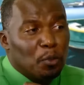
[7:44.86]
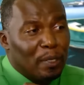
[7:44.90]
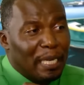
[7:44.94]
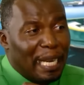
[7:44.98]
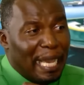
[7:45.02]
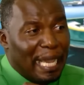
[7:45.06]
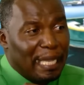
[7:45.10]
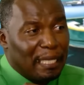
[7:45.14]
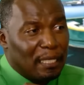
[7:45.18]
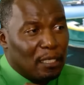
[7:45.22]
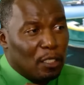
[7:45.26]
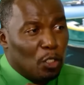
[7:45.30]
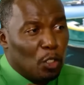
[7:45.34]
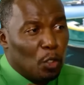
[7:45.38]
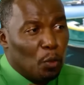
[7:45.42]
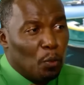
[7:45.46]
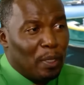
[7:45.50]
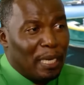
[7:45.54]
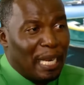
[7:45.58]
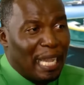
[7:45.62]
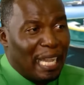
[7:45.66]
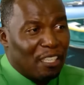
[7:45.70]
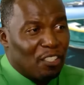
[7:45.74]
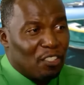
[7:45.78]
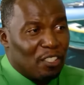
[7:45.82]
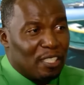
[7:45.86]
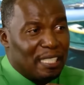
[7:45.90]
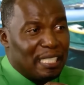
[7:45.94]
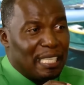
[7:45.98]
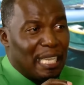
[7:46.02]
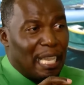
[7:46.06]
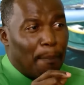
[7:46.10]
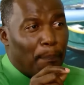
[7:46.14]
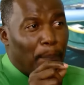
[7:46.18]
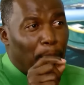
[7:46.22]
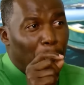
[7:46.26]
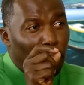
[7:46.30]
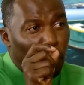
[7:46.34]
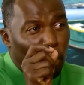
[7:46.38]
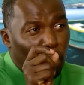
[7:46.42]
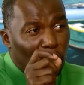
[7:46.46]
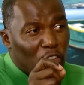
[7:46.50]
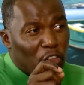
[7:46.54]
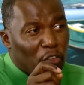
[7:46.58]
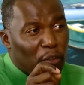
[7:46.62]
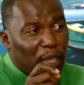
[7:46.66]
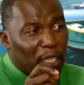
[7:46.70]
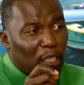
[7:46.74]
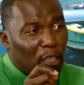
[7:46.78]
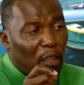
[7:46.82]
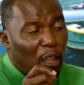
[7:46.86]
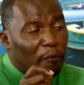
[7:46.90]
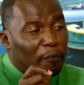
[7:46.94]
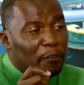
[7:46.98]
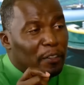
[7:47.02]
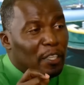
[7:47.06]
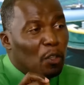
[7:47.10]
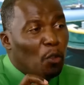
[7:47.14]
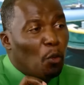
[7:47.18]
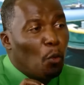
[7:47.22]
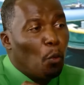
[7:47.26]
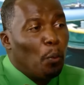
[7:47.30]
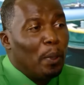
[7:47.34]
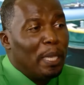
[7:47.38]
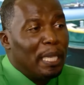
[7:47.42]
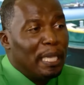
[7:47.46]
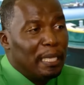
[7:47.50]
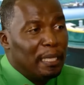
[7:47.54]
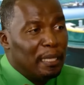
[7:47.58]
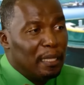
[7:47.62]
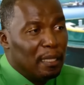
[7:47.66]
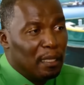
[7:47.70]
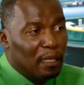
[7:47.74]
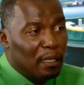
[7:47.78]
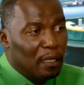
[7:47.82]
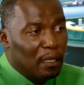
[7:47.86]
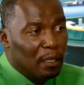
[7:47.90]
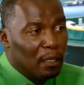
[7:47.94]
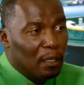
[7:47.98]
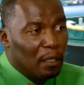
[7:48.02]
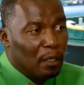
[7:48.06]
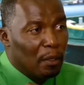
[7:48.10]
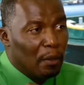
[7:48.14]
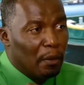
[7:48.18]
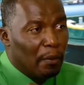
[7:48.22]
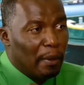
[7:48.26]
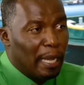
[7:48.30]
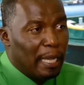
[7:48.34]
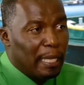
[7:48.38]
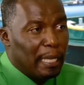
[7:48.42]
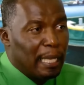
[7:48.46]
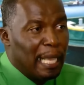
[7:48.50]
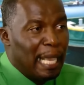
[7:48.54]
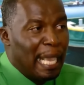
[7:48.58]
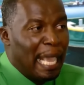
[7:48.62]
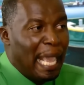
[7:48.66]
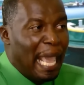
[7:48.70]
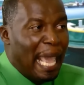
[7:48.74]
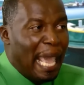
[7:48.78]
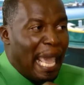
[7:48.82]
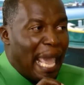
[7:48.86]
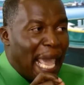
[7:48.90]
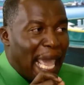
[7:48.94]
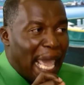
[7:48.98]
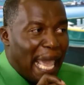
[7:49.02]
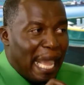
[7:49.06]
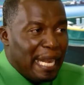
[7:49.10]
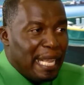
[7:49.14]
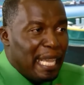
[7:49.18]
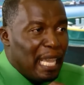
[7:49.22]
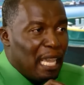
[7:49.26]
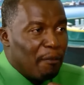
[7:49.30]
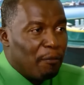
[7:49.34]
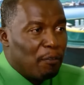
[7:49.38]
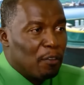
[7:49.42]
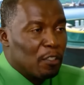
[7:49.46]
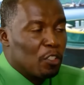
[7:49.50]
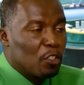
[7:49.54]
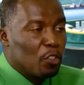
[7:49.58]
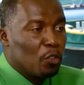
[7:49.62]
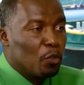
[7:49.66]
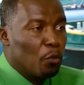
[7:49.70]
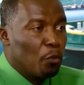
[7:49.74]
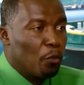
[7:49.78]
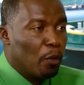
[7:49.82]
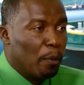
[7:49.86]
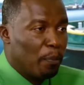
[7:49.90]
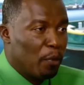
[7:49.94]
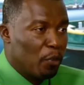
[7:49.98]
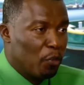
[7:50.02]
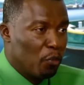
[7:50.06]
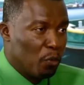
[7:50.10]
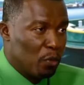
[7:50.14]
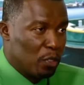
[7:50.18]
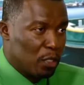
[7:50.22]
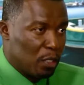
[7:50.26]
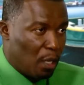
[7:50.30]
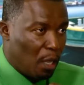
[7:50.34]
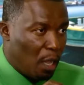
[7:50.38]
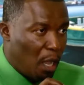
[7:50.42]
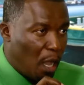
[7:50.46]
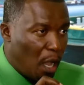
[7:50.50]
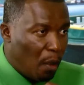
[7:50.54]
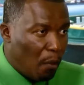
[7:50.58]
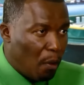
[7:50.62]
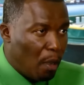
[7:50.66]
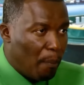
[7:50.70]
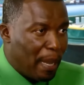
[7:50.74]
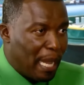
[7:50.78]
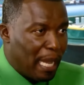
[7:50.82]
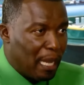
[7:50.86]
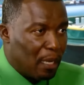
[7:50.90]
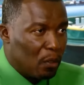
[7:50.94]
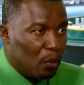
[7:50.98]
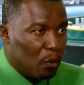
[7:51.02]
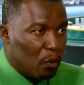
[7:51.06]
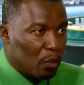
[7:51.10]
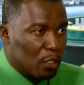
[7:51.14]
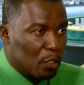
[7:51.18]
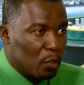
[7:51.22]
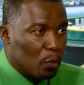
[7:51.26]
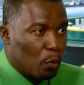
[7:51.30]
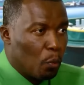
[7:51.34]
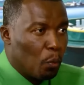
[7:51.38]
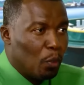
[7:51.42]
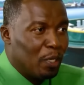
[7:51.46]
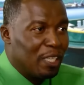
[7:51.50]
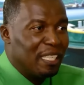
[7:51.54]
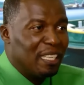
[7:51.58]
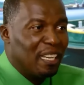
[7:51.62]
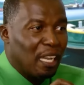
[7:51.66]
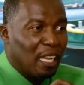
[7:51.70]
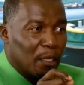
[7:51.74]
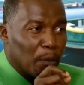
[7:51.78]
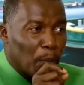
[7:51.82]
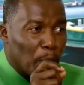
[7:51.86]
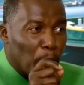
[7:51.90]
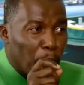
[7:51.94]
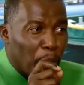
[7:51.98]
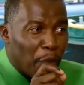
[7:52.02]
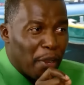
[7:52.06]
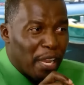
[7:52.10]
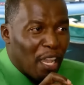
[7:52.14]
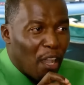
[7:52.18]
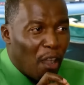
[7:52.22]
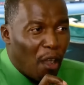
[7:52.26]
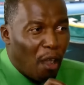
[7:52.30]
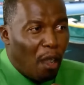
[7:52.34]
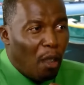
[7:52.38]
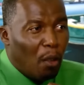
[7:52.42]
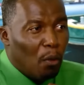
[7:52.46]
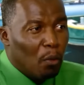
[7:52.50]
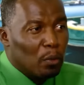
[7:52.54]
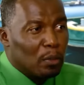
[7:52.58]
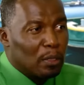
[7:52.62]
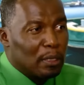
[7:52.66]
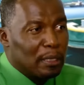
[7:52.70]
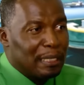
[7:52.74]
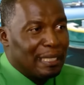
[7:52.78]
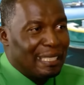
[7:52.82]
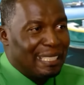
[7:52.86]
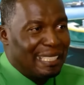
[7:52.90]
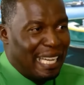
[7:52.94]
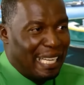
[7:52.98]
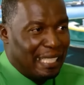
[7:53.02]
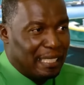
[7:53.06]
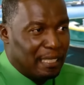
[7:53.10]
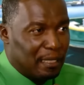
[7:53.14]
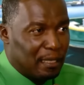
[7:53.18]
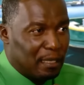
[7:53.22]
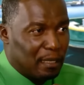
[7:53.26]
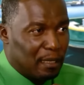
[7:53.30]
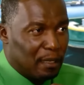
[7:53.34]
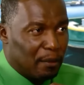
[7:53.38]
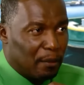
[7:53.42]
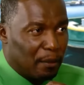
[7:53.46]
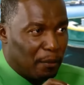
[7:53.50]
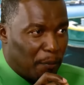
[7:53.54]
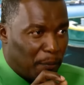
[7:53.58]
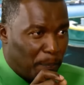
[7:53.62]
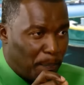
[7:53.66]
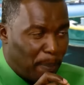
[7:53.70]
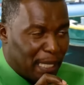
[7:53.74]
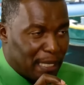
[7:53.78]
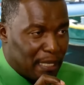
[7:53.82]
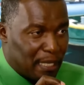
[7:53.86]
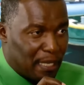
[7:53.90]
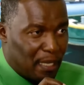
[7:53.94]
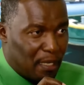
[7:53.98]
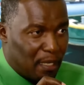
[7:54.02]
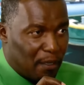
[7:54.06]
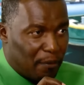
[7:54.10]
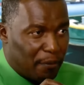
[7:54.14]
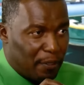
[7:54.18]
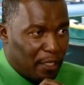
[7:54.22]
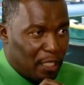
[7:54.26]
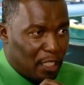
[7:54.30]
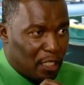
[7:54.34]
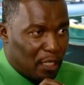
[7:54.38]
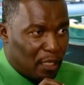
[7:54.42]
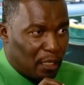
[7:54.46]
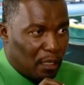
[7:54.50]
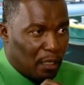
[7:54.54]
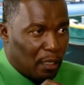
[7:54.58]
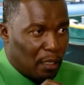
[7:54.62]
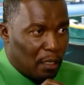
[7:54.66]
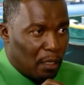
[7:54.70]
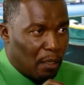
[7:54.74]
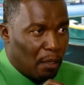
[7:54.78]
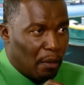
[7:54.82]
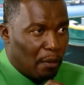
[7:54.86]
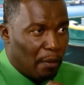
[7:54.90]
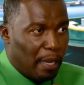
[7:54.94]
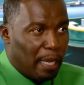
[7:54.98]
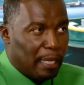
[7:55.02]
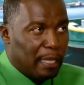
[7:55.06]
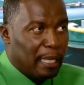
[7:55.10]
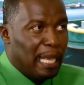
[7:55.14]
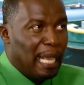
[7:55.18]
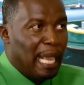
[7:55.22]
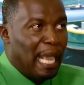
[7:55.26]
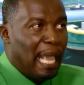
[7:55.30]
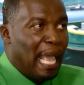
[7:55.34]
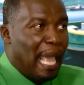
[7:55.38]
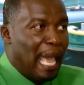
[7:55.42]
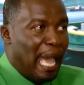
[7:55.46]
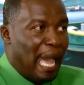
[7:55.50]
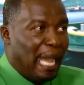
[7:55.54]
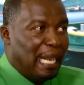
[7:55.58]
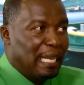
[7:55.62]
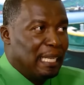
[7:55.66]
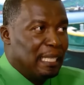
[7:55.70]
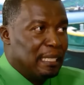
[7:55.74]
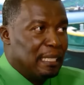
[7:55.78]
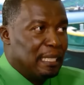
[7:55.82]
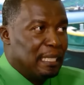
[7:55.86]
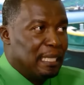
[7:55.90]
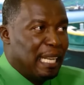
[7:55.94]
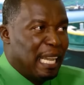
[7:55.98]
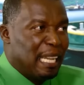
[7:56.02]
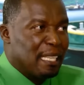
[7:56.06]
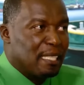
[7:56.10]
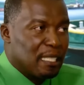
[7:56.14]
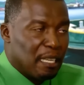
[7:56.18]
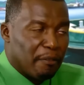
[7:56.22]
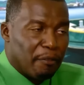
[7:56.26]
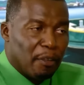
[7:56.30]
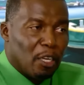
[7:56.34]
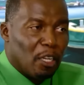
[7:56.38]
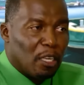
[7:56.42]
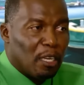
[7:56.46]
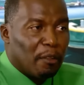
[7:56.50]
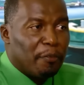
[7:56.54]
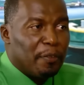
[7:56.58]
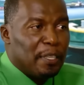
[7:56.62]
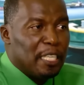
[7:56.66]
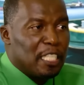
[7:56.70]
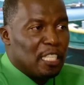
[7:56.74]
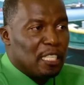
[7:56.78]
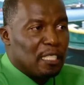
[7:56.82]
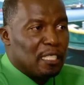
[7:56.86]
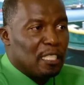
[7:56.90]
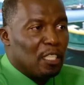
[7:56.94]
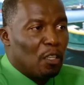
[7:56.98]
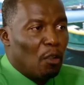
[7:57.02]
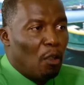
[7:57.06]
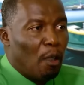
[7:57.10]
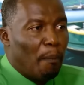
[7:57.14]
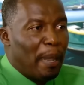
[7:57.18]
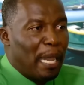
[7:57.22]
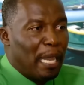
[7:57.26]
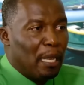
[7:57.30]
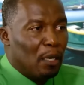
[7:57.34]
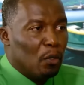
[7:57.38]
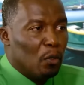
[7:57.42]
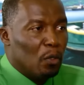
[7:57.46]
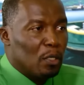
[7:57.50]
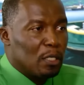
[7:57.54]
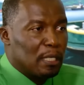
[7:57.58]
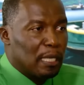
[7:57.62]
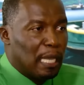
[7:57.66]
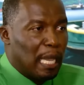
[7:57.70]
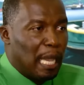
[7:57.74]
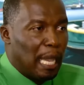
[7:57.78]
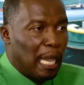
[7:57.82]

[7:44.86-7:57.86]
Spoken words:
to light, you would actually see a portrait of the Queen, right? Any efforts to reproduce our banknotes would not bring out that particular feature, right? And there are several other features in our banknotes,